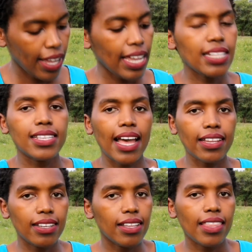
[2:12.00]

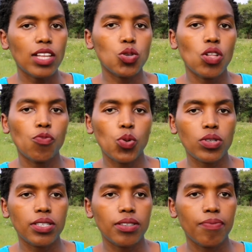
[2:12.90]
Inside there are 12
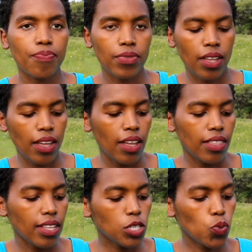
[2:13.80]
books.
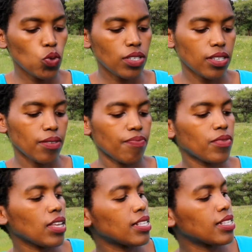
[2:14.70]
These books,
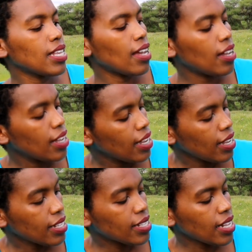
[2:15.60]
you can see here,
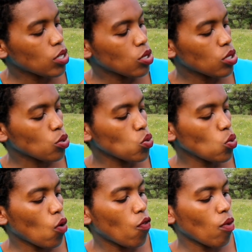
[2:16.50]
it's set 2
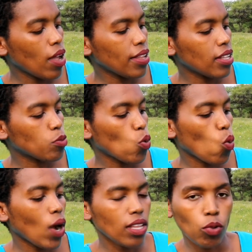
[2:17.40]
of, and it's
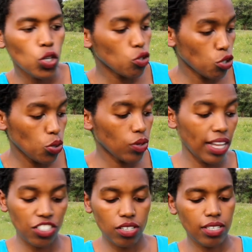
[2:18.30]
book 1. I'm going to show you
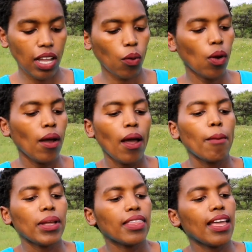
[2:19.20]
guys just now,
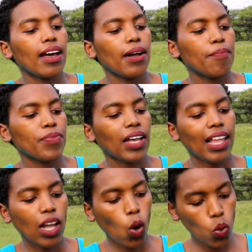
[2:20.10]
but they are
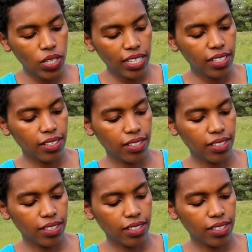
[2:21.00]
color coded.